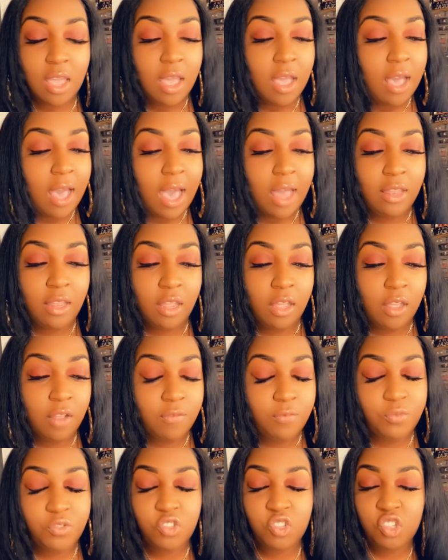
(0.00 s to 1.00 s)
I love
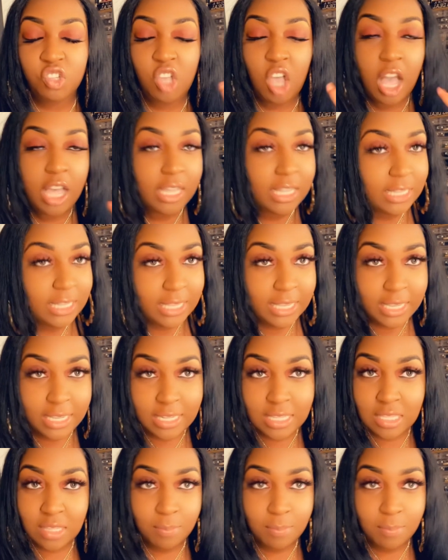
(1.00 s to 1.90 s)
chocolate,